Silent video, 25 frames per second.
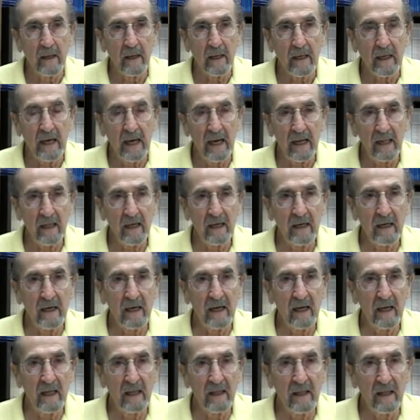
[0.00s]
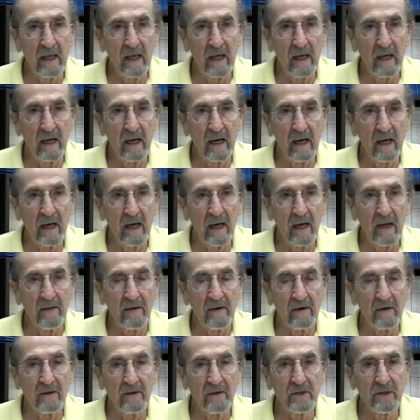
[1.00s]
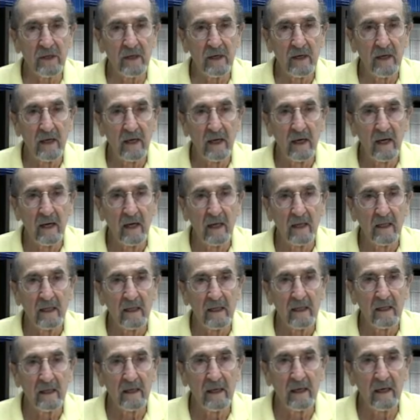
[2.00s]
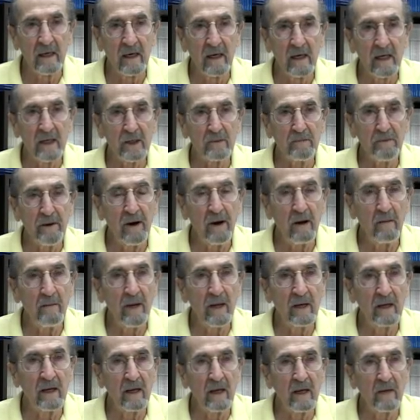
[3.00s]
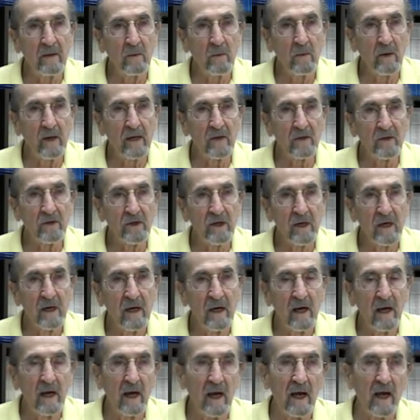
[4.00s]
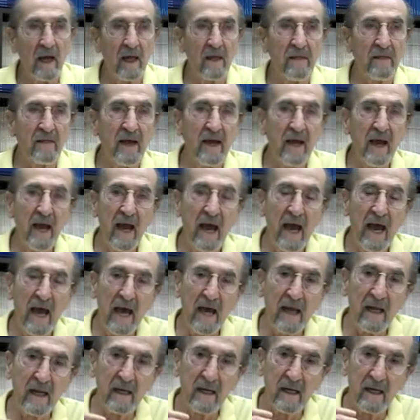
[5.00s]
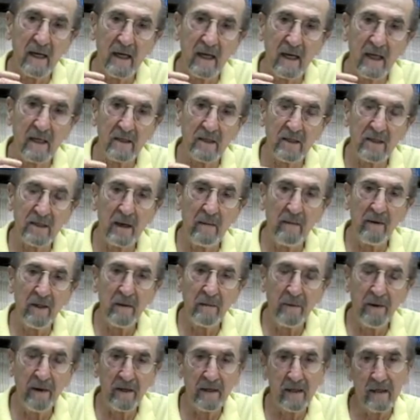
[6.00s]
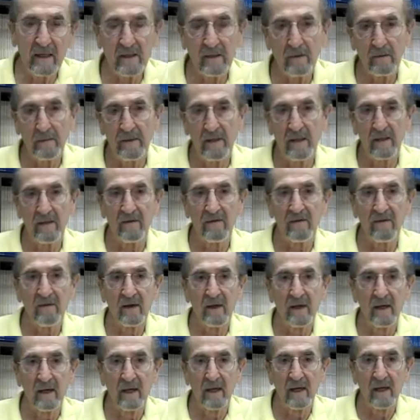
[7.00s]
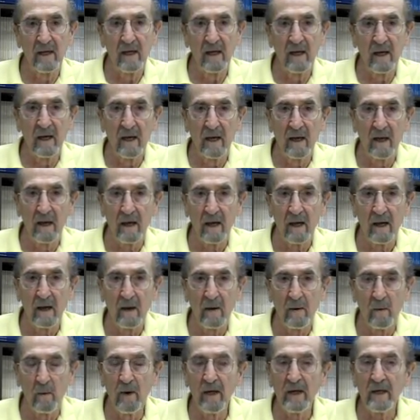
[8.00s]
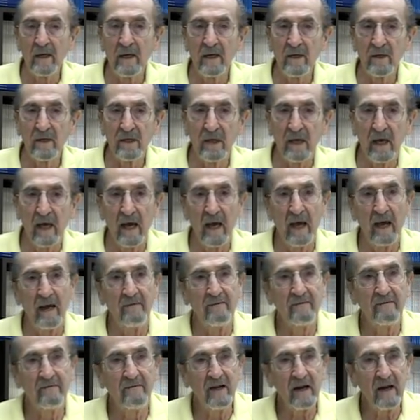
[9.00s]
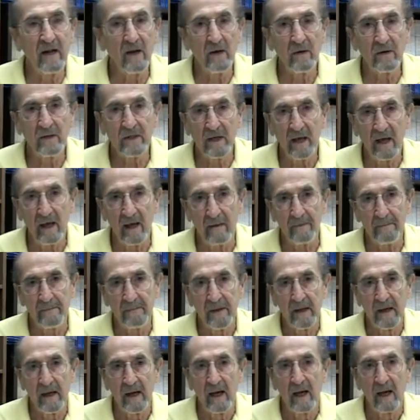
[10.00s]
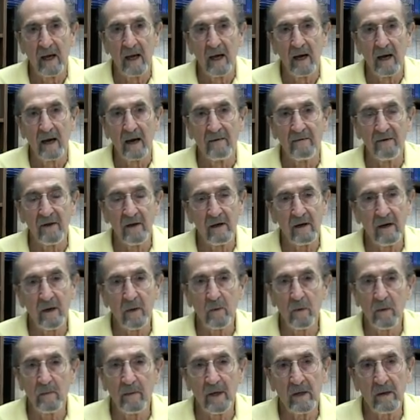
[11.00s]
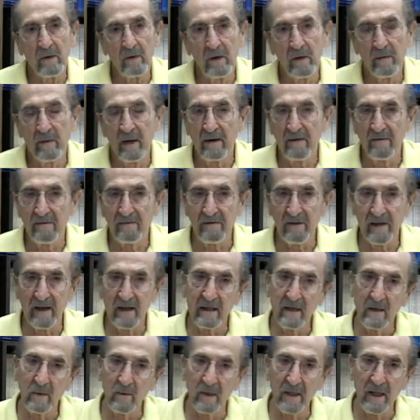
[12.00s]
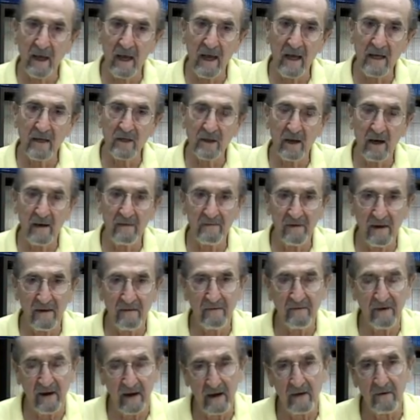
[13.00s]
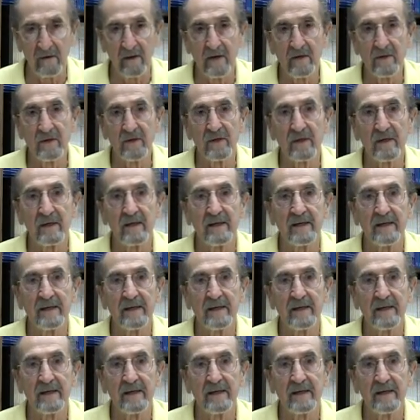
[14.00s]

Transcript: Callan and the others did an experiment in which they had some of the participants witness a videotape of a young woman who had been inflicted with HIV virus.